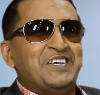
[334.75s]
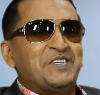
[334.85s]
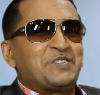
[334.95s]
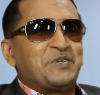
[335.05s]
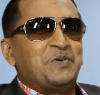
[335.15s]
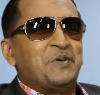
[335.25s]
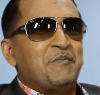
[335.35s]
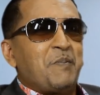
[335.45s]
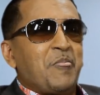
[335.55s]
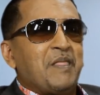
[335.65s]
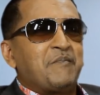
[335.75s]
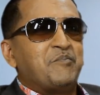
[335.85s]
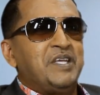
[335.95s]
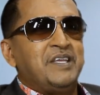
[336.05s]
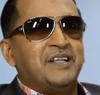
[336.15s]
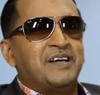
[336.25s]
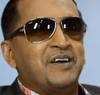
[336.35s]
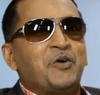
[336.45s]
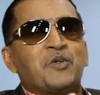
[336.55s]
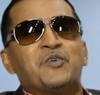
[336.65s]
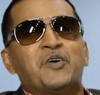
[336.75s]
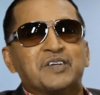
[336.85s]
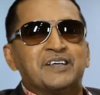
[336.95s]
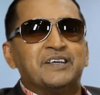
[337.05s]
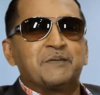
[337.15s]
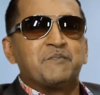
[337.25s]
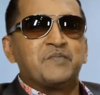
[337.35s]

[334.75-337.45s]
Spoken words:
So being an all-rounder